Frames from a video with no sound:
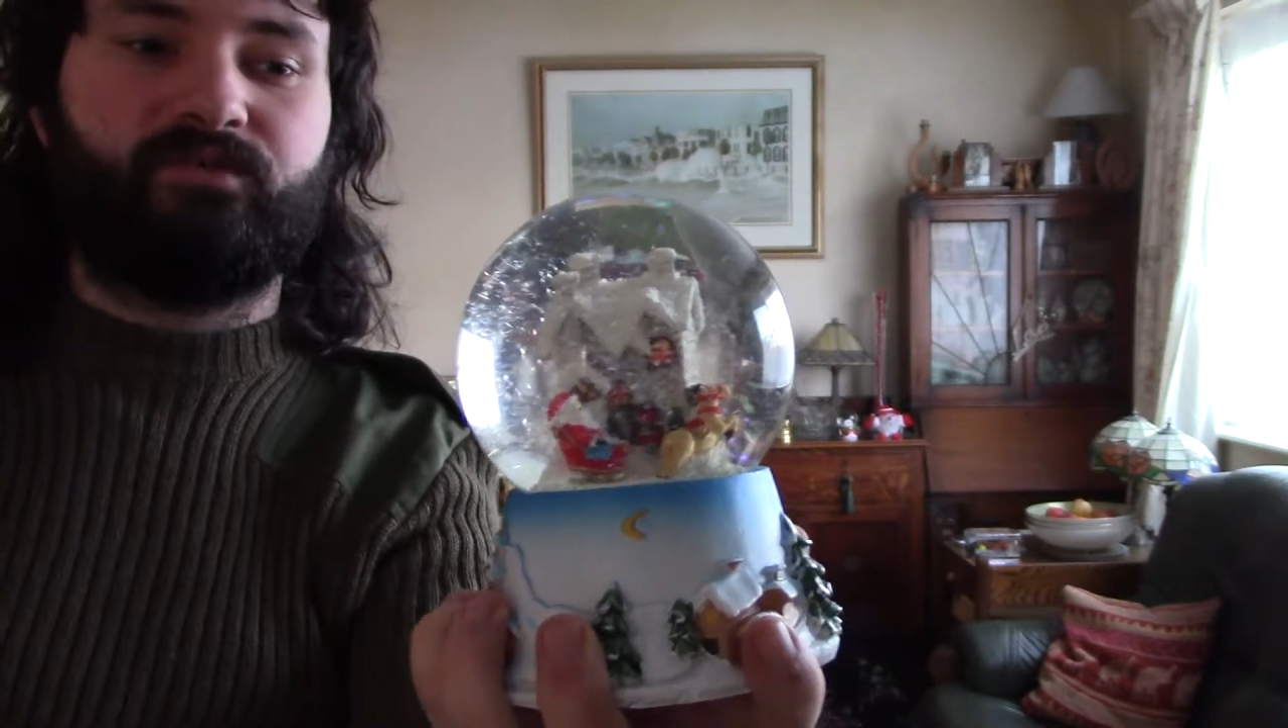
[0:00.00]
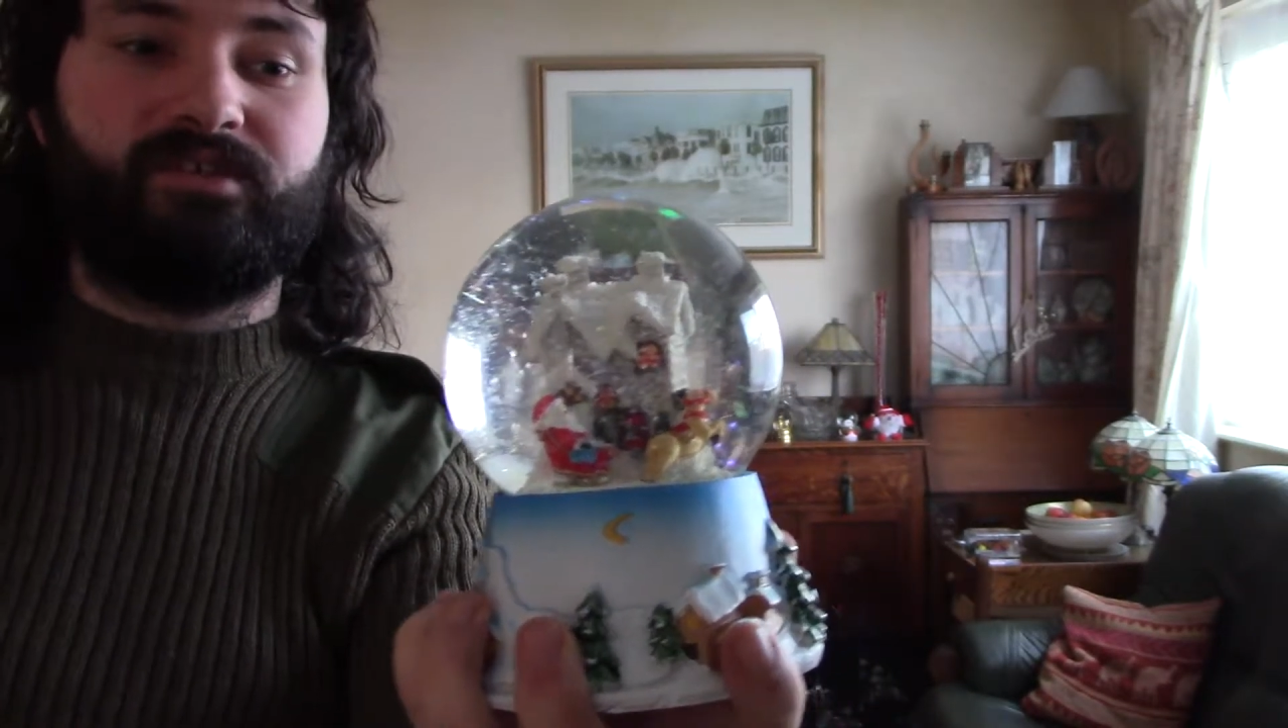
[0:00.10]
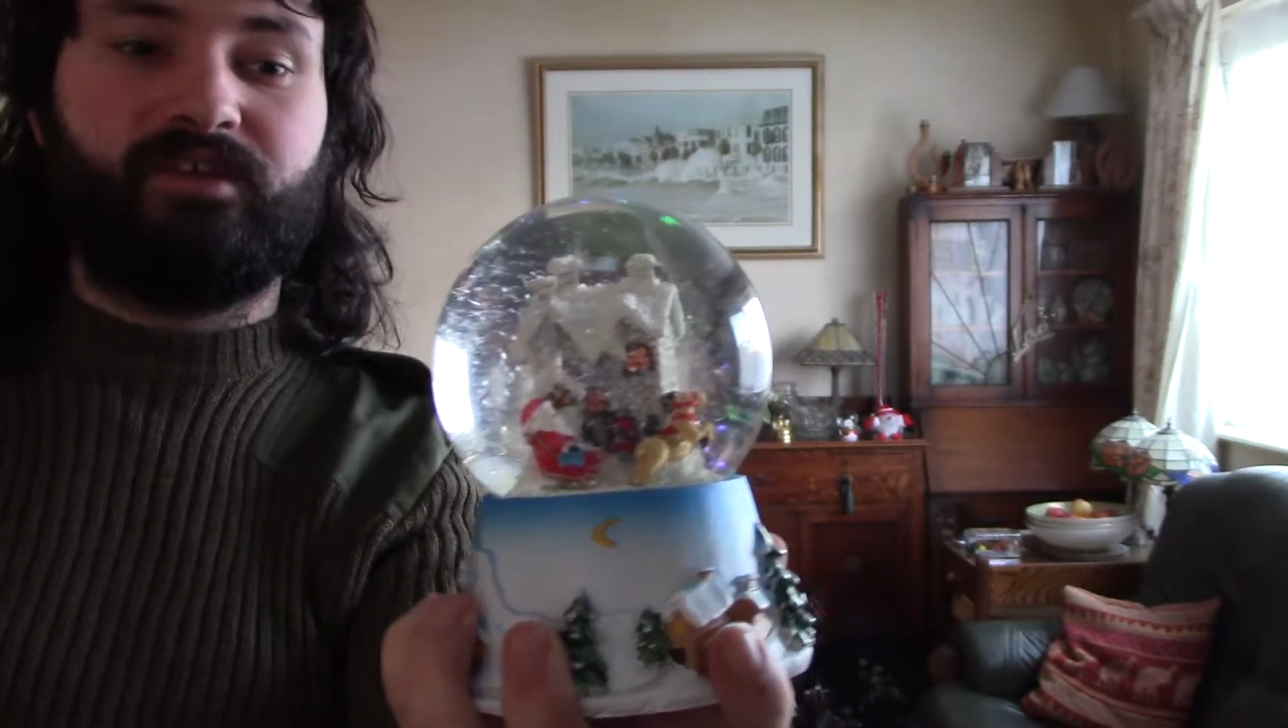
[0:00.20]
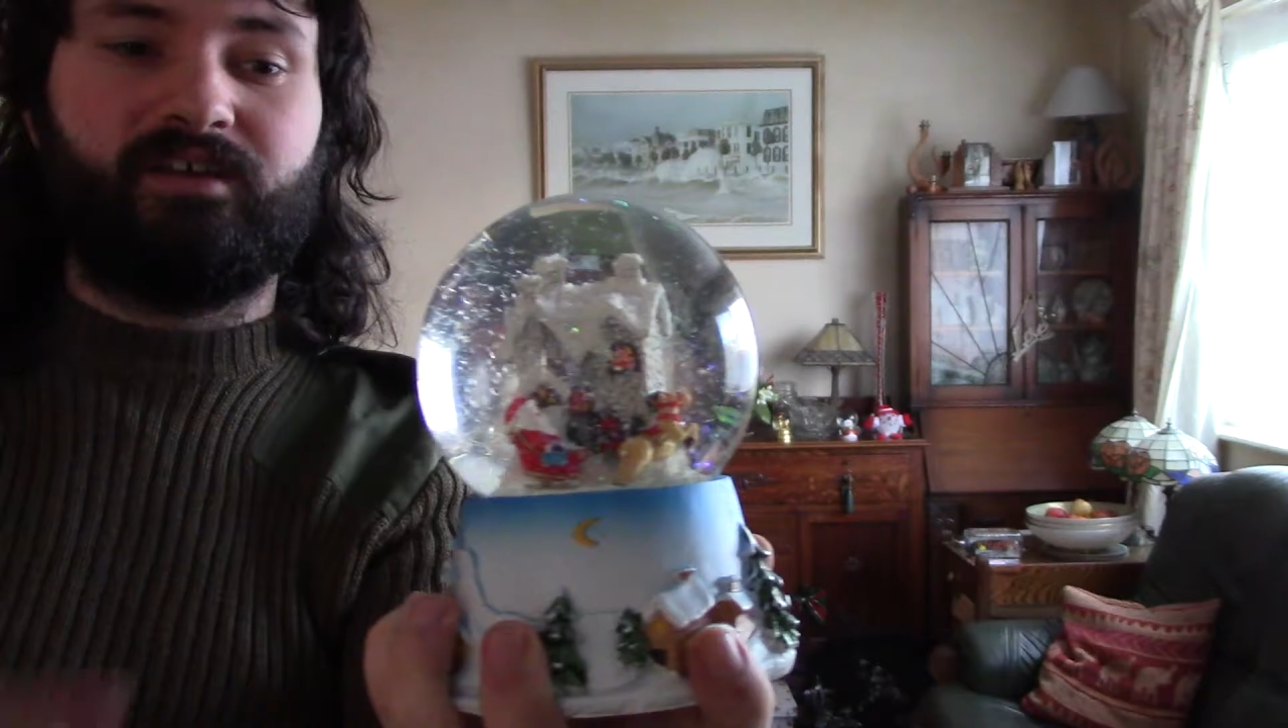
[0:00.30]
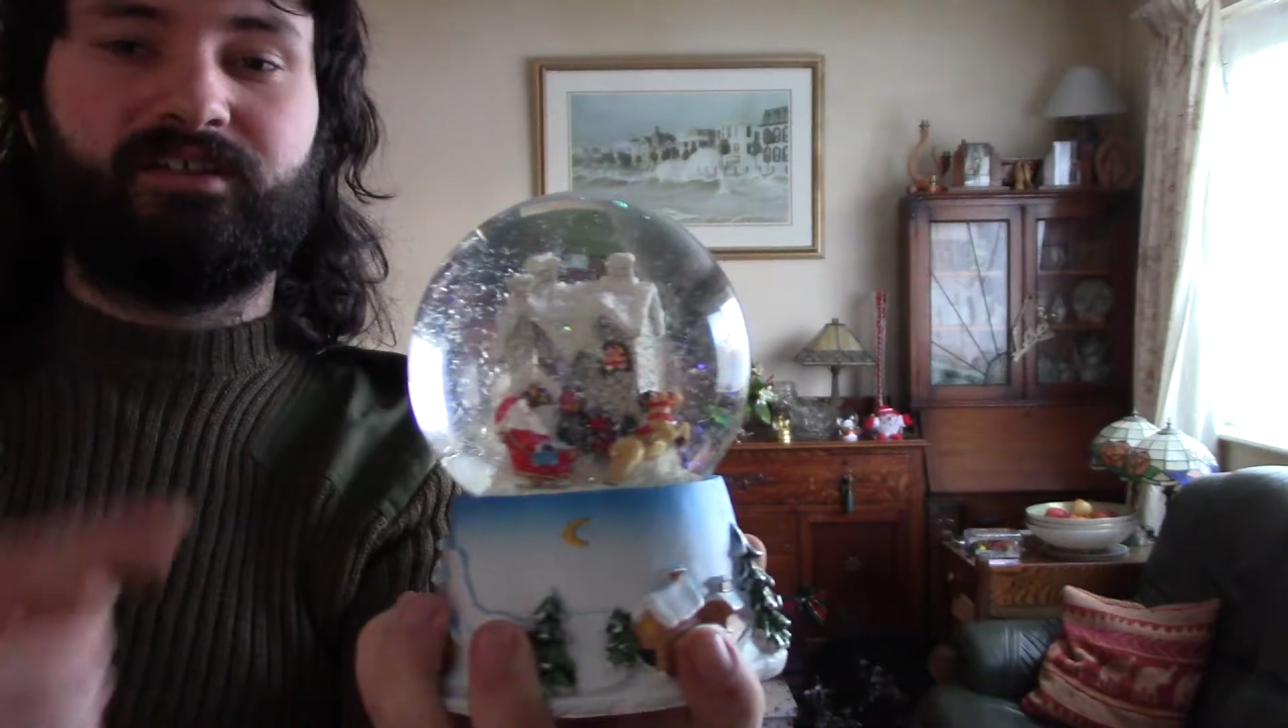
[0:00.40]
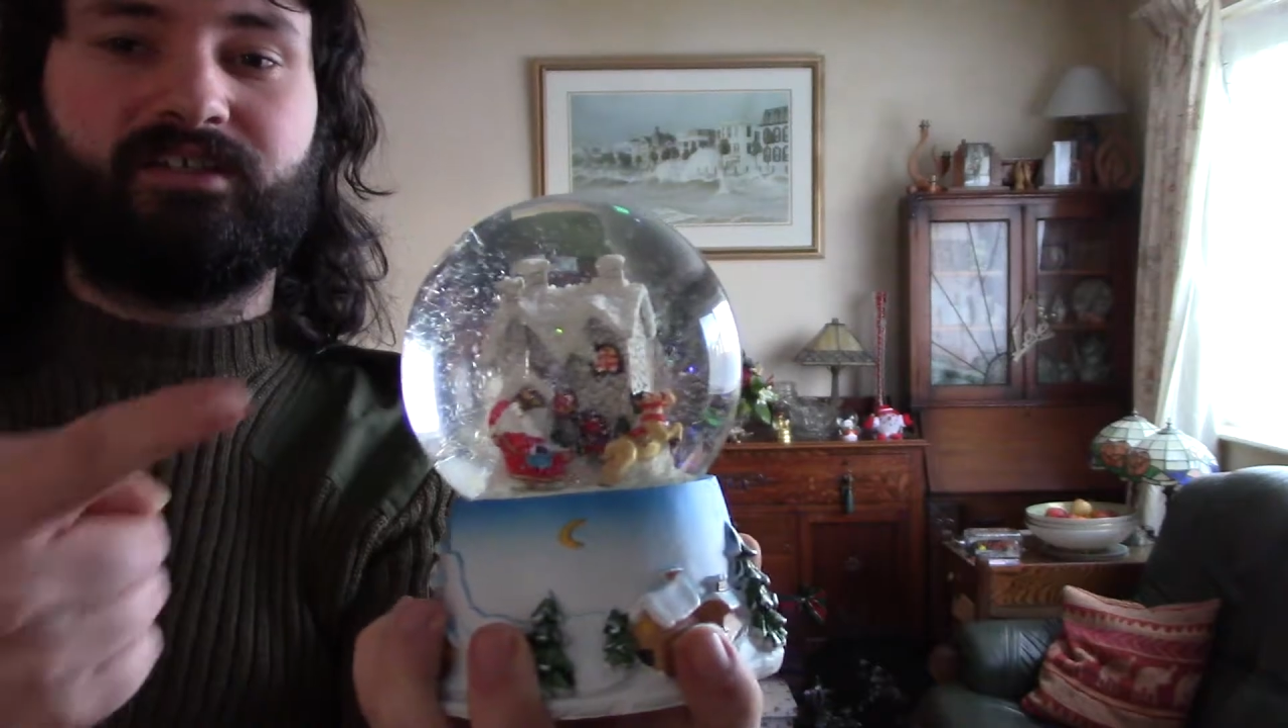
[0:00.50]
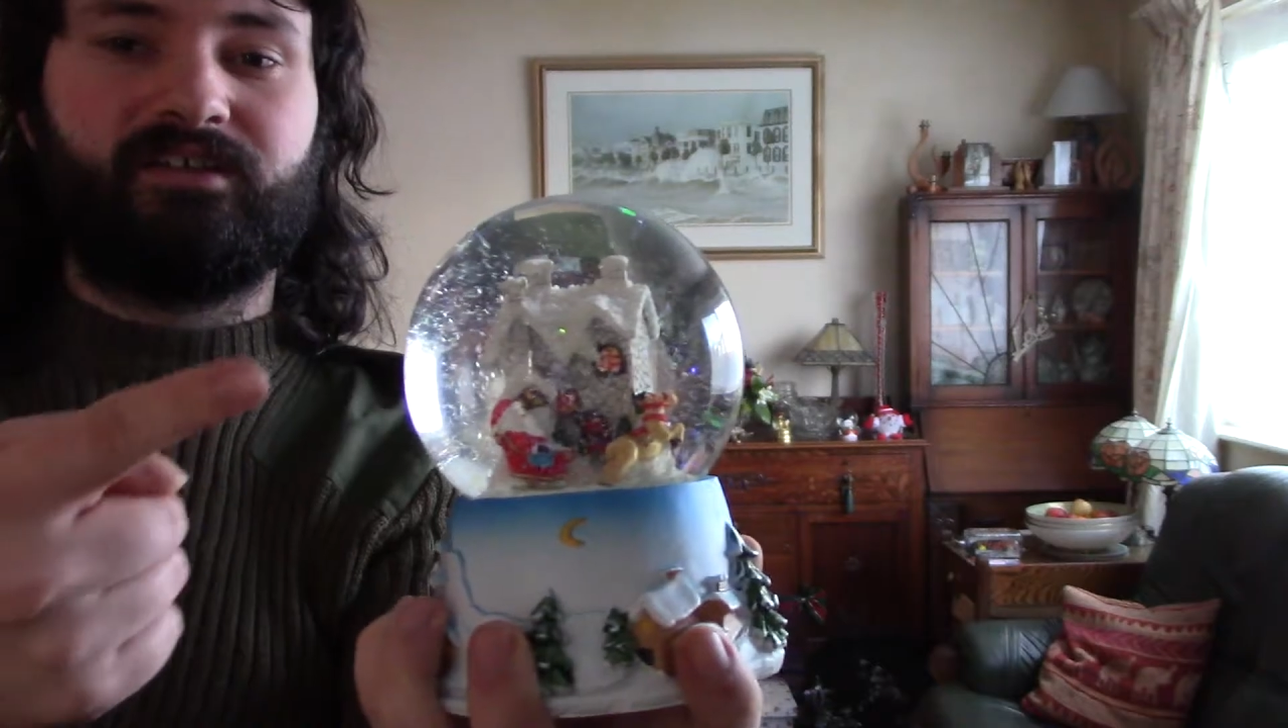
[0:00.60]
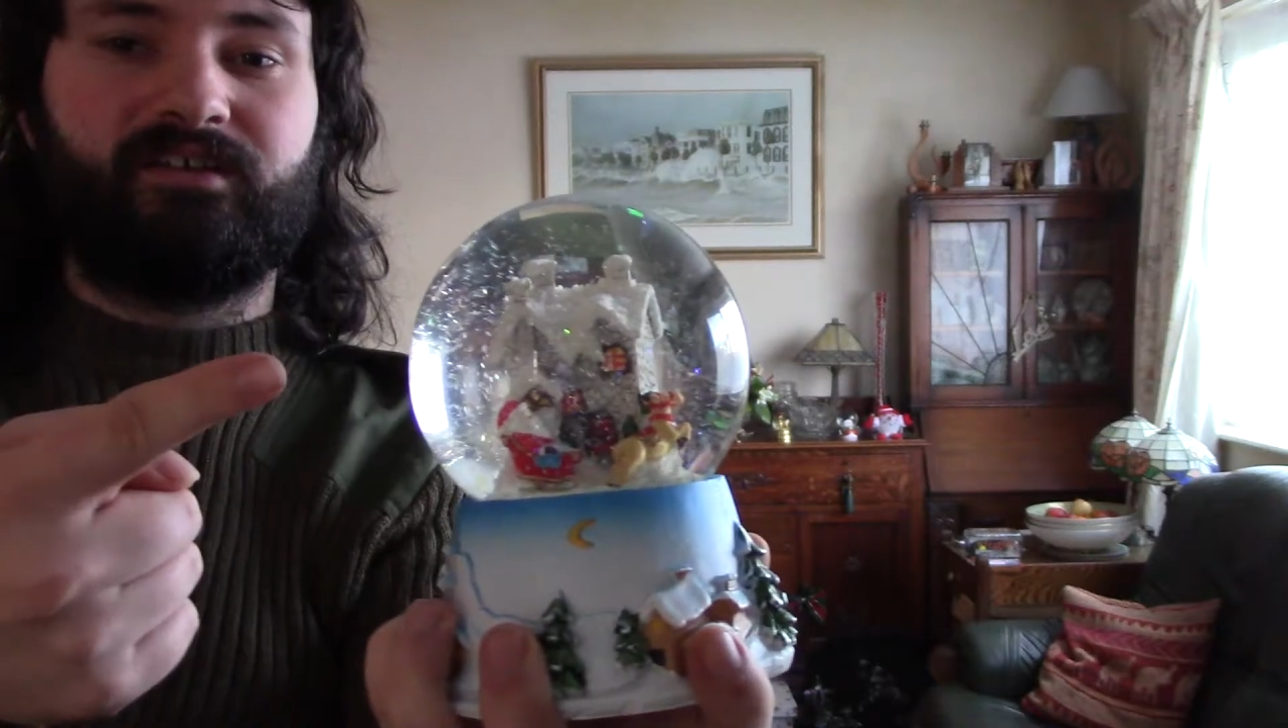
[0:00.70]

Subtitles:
whereas this,